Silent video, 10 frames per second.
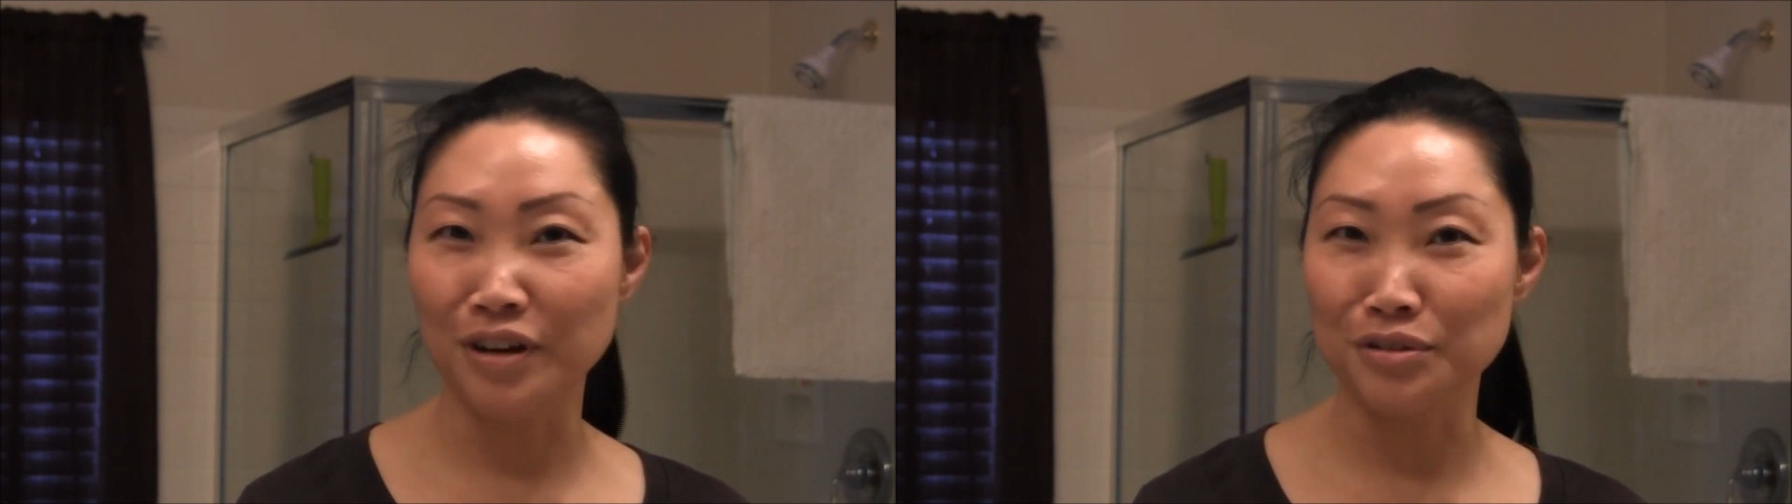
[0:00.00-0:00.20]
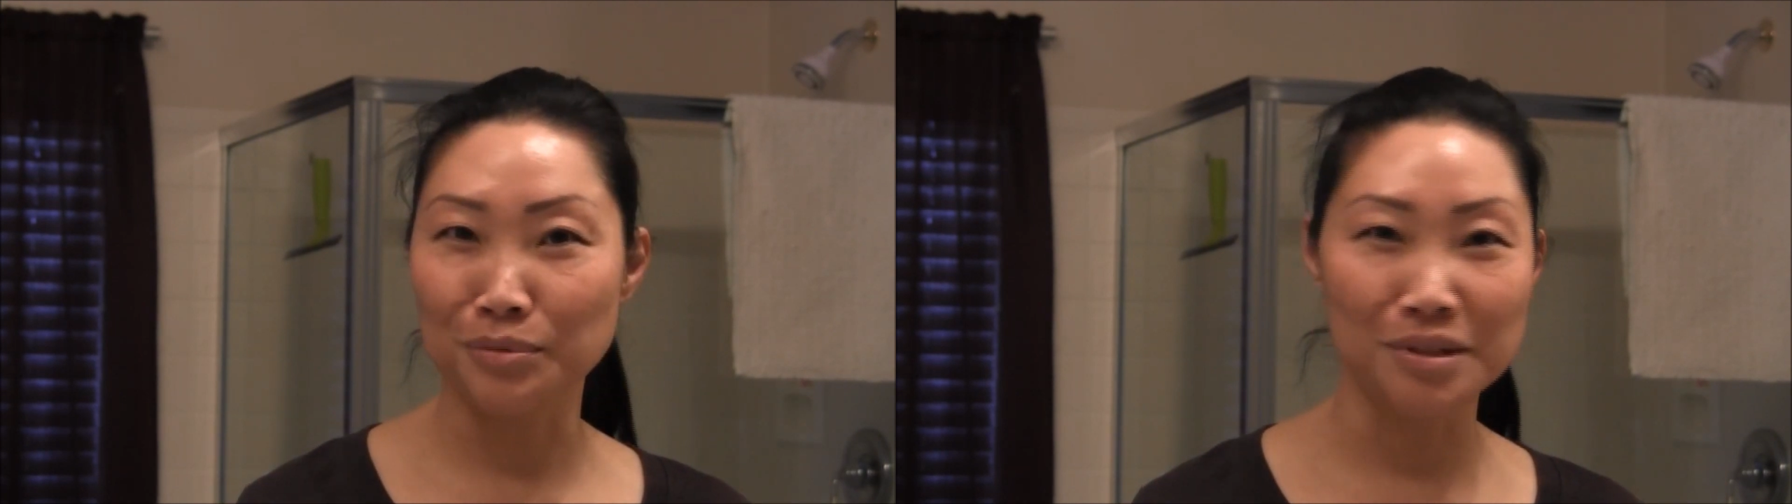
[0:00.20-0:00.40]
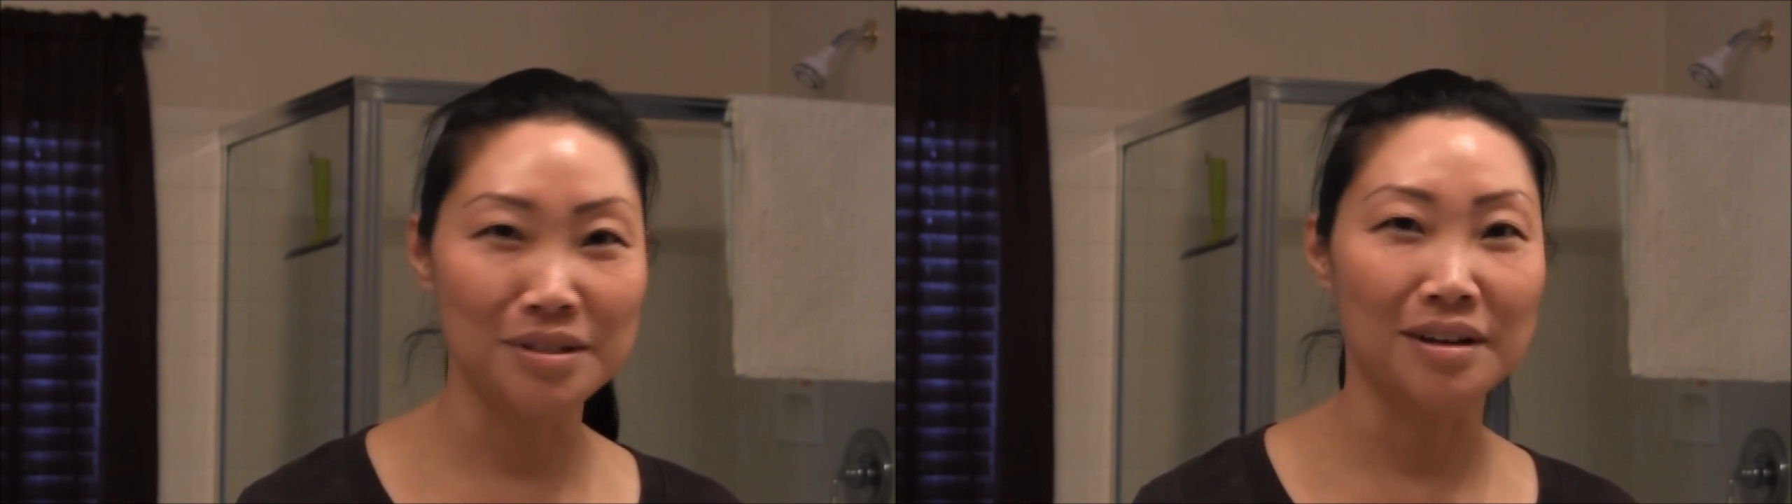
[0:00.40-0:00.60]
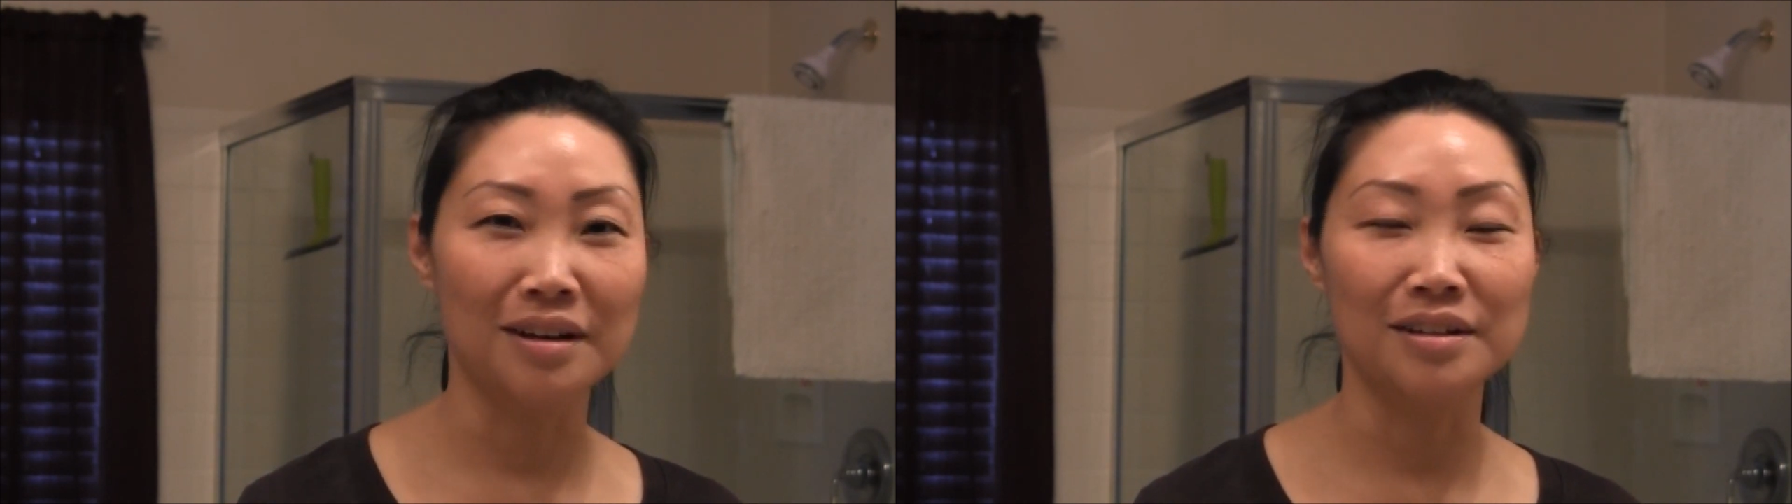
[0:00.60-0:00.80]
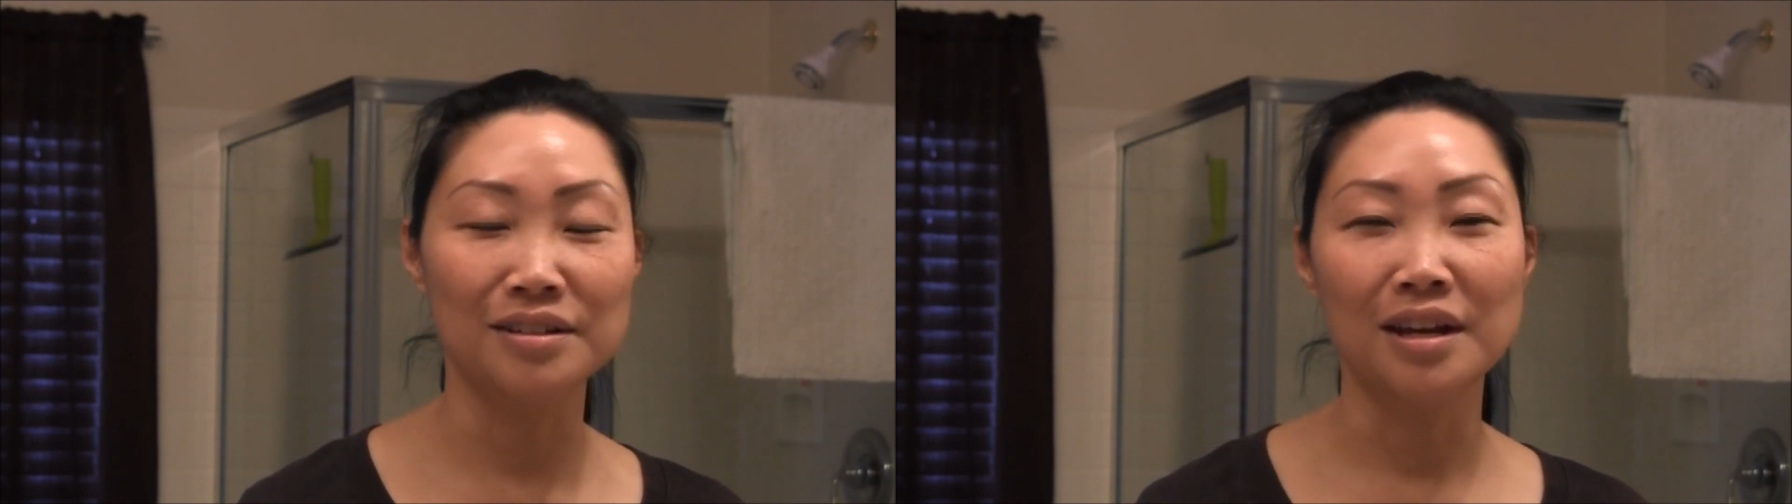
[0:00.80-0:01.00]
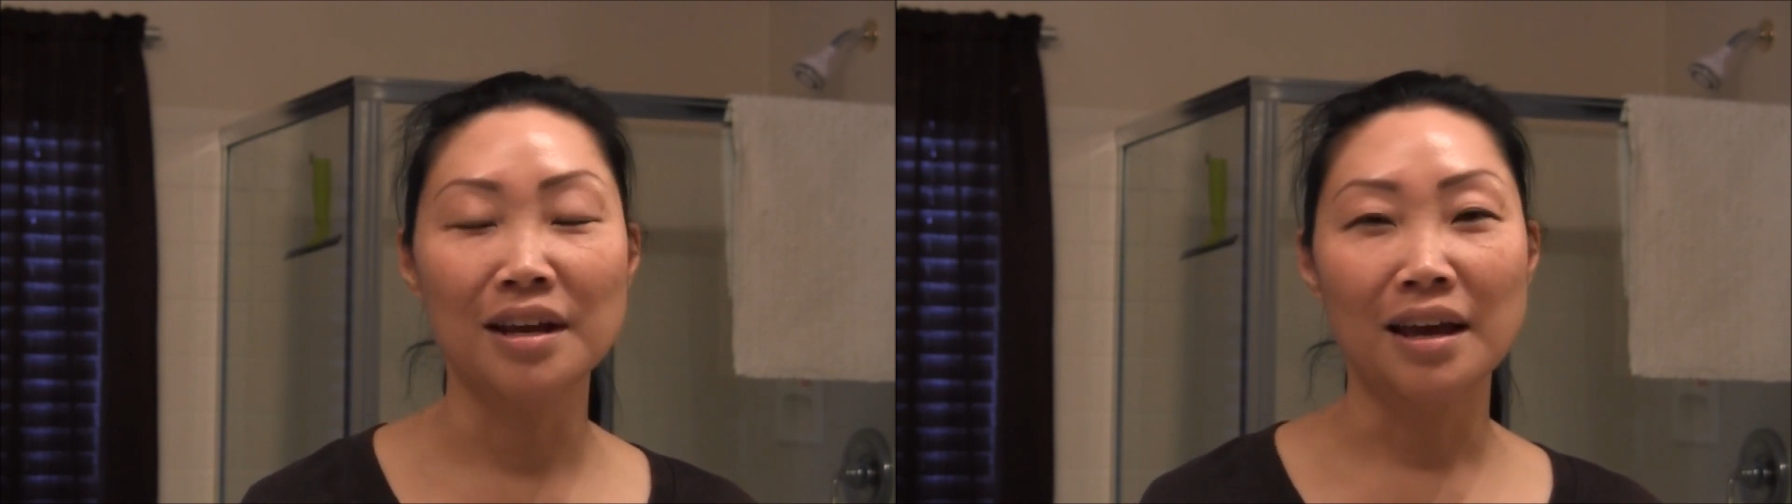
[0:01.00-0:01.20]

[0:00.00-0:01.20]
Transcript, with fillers: facial massage,